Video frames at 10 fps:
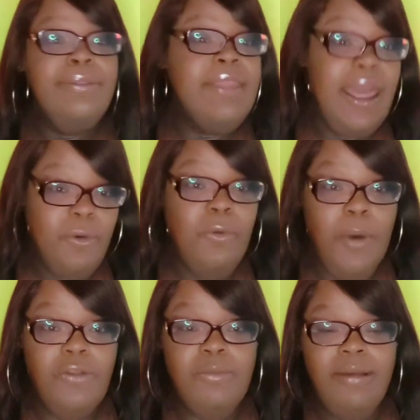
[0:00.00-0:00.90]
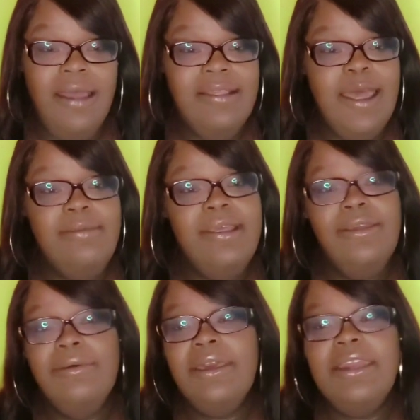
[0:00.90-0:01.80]
that will multiply times, and
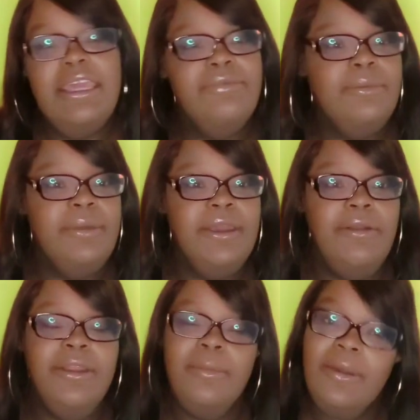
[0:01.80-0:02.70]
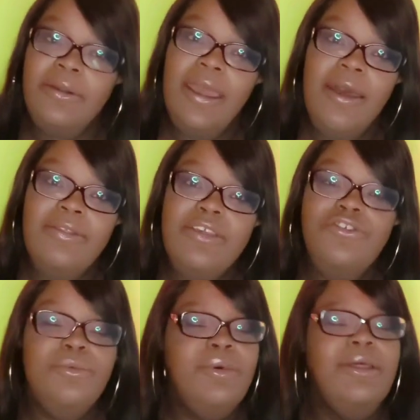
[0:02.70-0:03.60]
you'll get even bigger and a better house
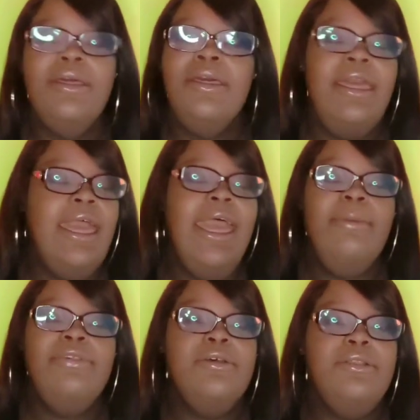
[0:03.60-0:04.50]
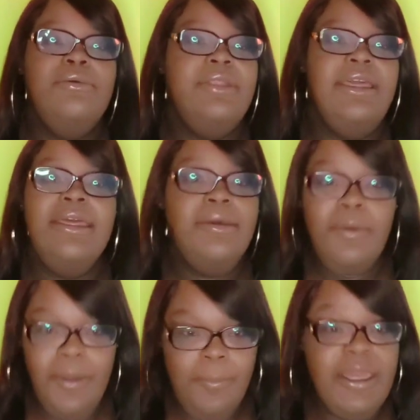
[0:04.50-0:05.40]
that you will absolutely
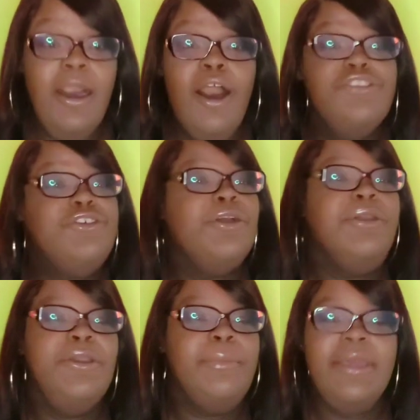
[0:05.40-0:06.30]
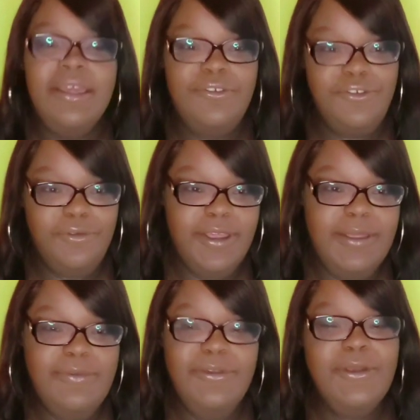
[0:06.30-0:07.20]
beyond your biggest
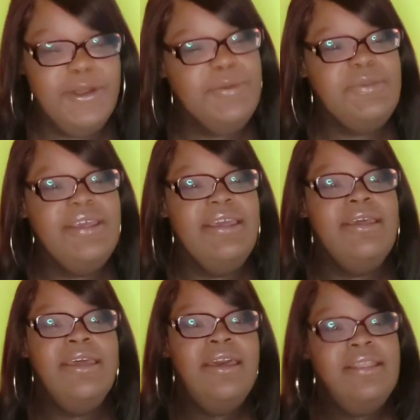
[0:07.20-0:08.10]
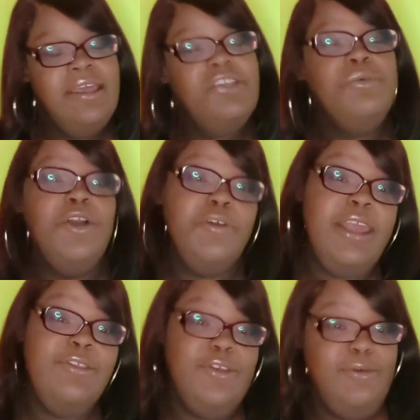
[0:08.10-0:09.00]
dreams. You know what I'm saying? That's what
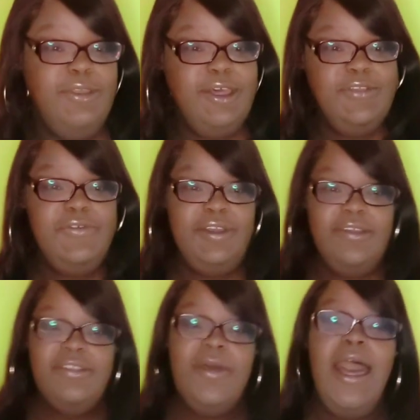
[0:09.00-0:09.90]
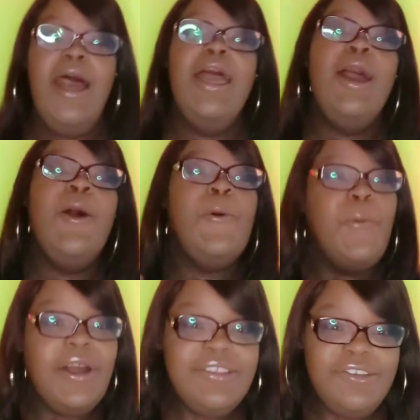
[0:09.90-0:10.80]
gratitude does for us. So I
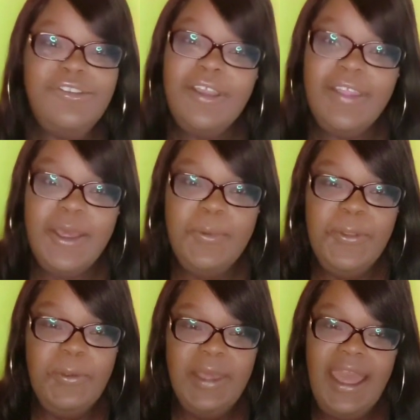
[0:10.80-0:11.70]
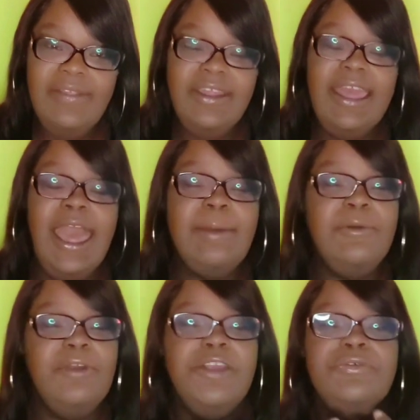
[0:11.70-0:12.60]
want to share that with you guys, and I'm
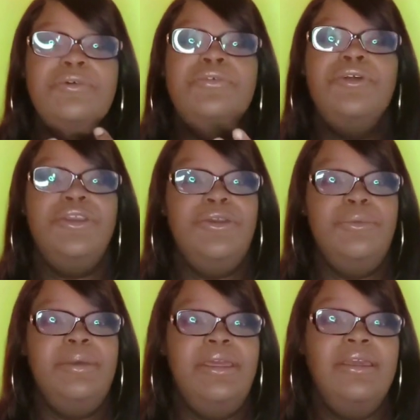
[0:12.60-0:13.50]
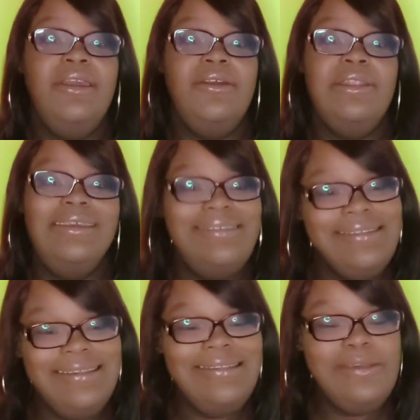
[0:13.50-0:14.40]
grateful for you being here and
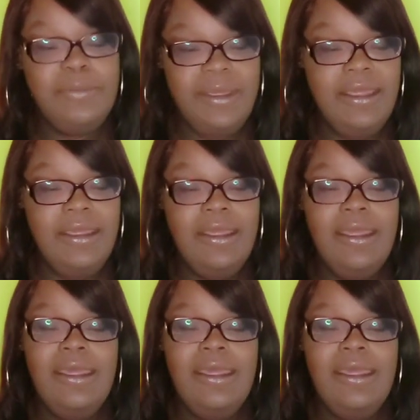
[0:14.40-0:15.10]
listening to me